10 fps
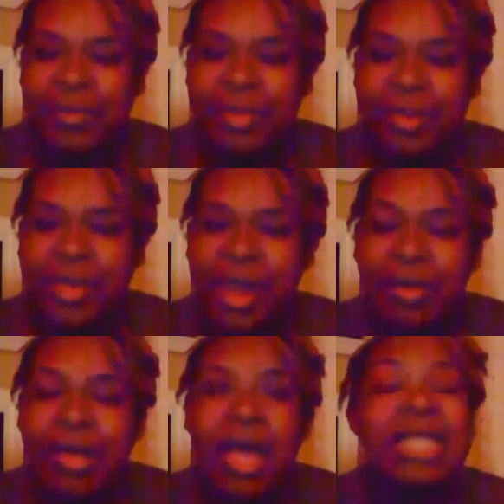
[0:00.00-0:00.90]

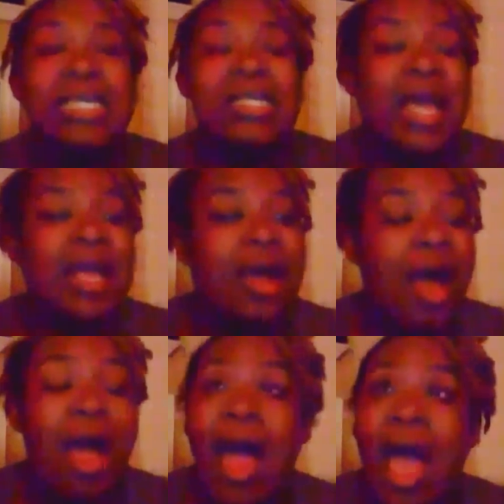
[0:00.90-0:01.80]
To take an
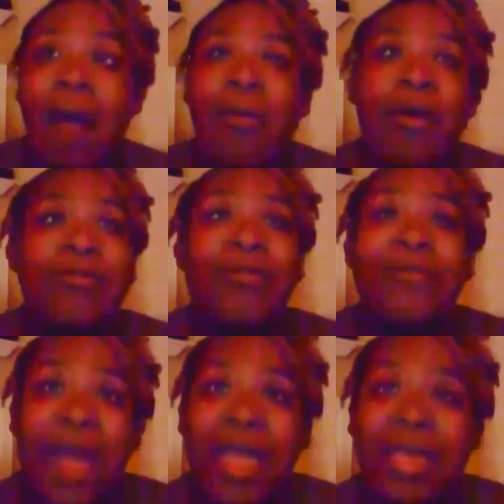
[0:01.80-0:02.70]
hour on
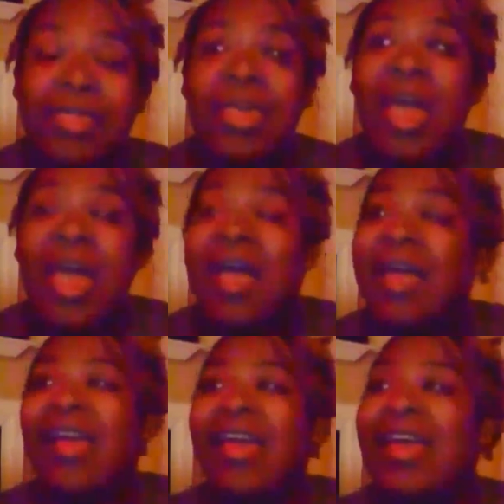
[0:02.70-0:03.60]
faith
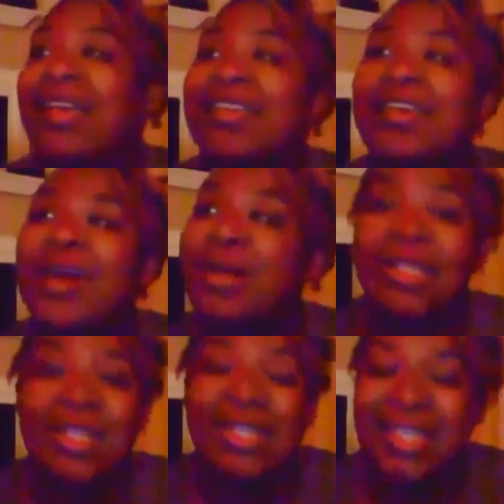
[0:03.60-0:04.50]
to go
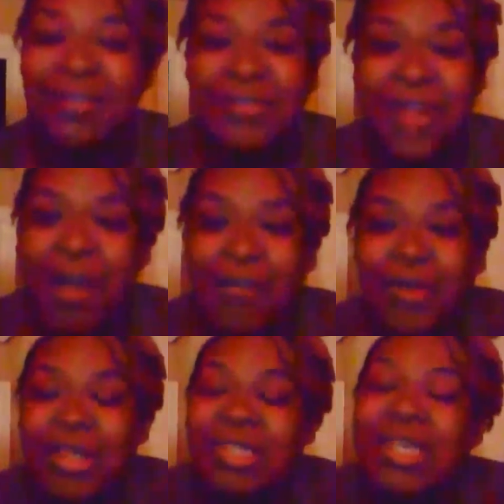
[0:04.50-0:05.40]
to the sunflower
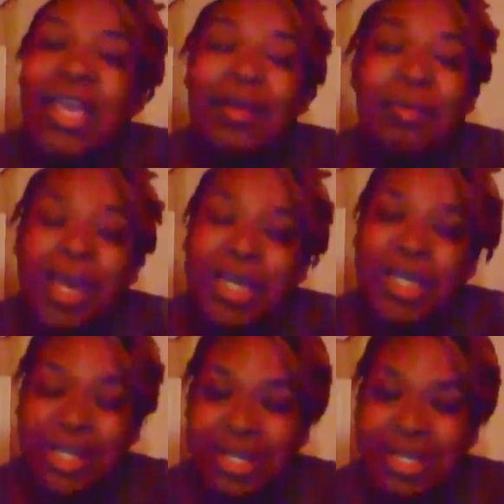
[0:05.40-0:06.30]
field and take your
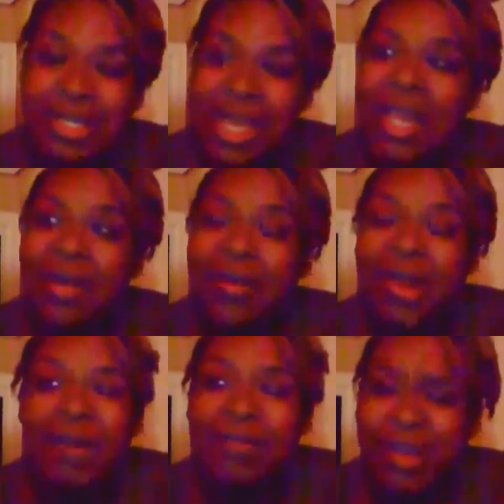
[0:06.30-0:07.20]
pictures. And look
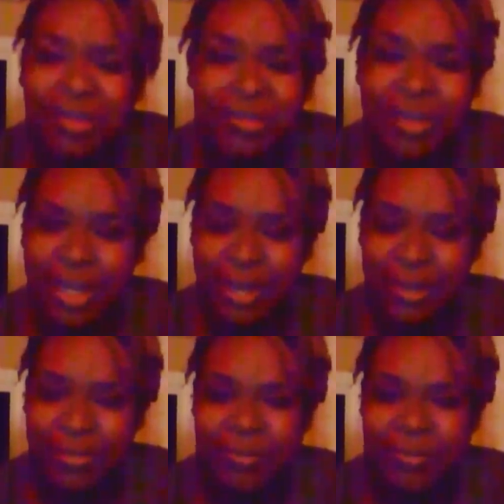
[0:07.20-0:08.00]
what I've done for you.